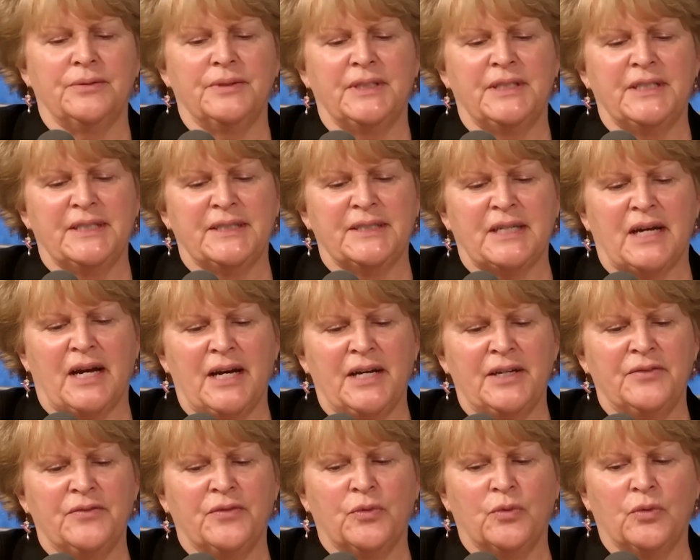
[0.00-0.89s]

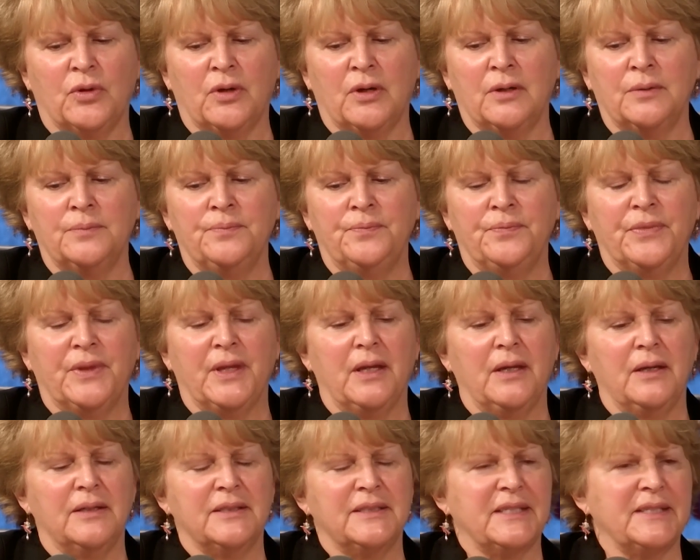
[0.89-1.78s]
designed for
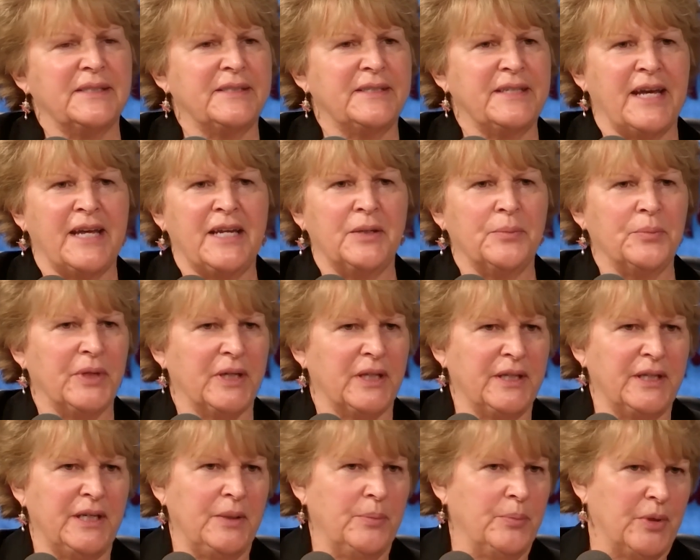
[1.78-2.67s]

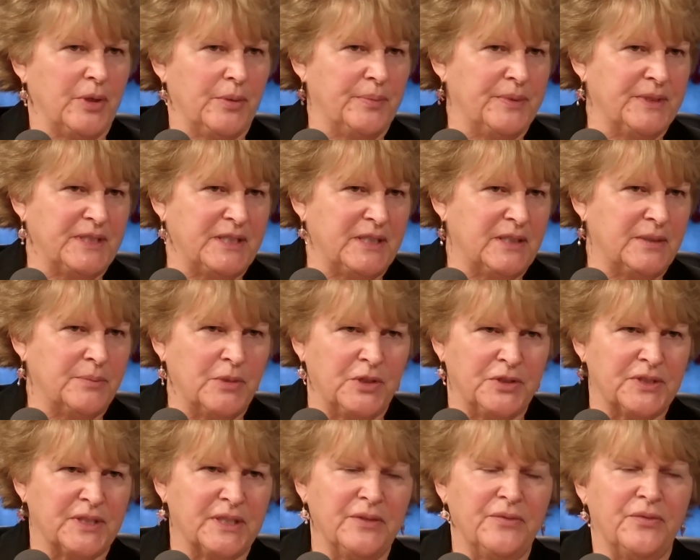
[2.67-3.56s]
sustainability purposes,
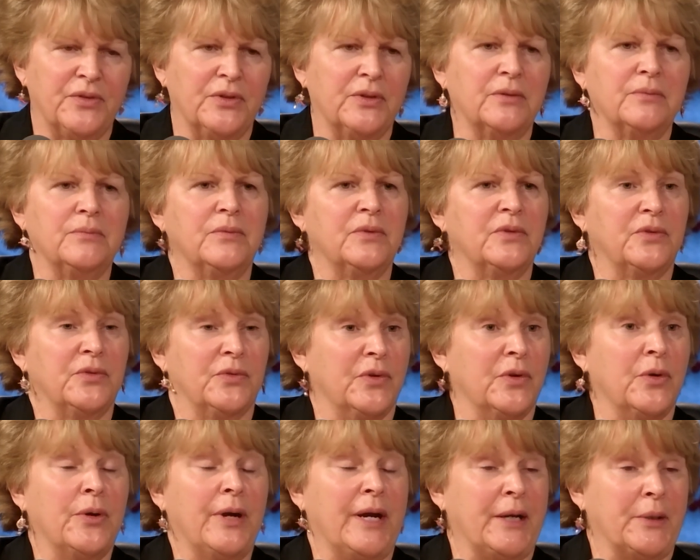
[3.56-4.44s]
mostly for their
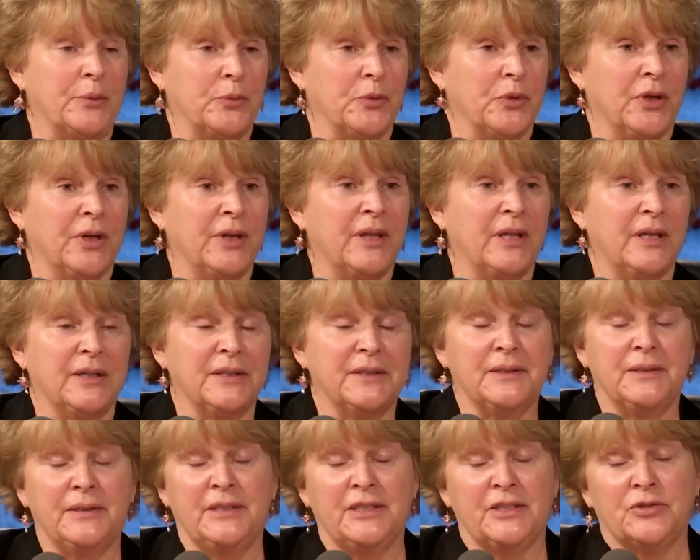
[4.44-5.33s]
grant work that a
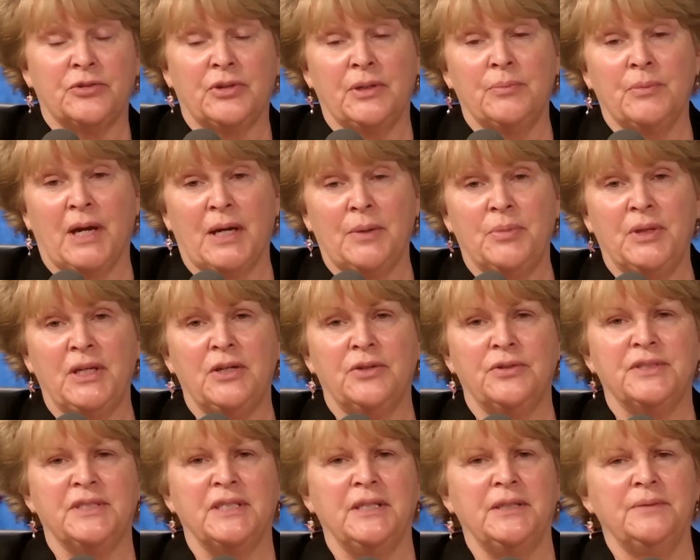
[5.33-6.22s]
district might be
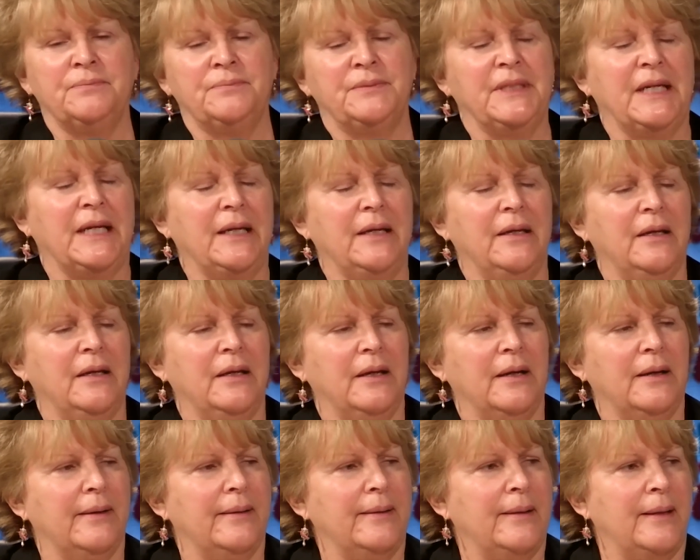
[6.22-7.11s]
using.
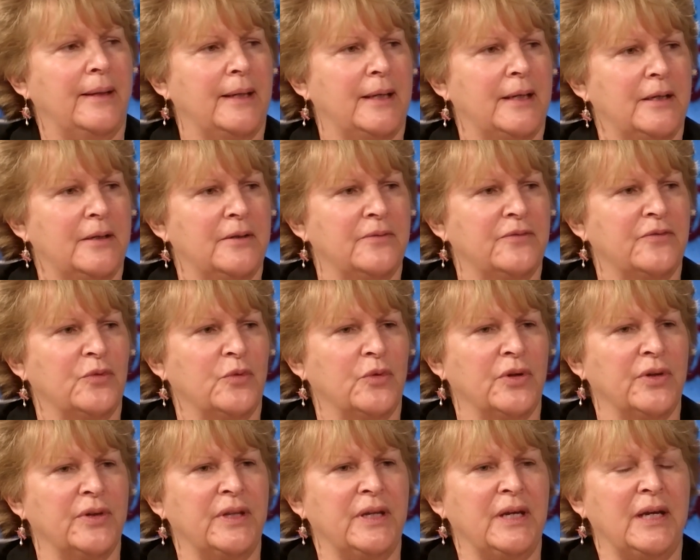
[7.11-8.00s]
For
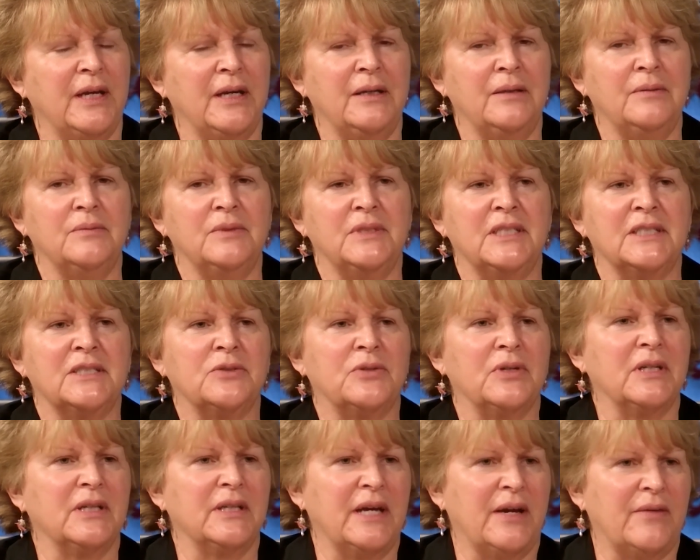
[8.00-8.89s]
the
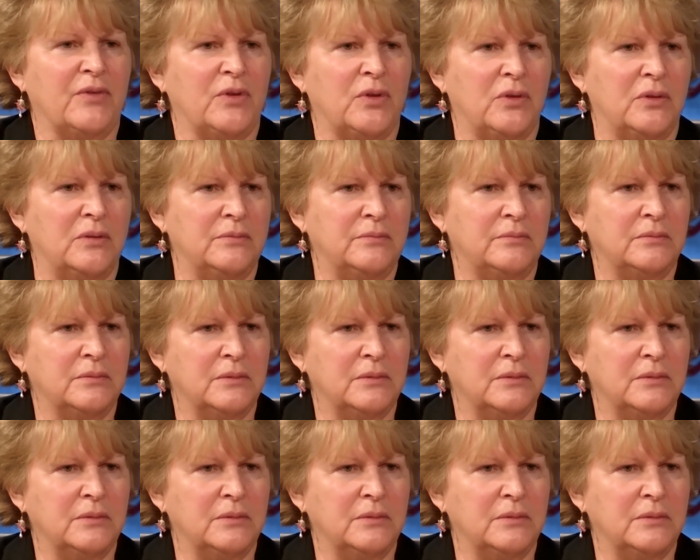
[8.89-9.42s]
district level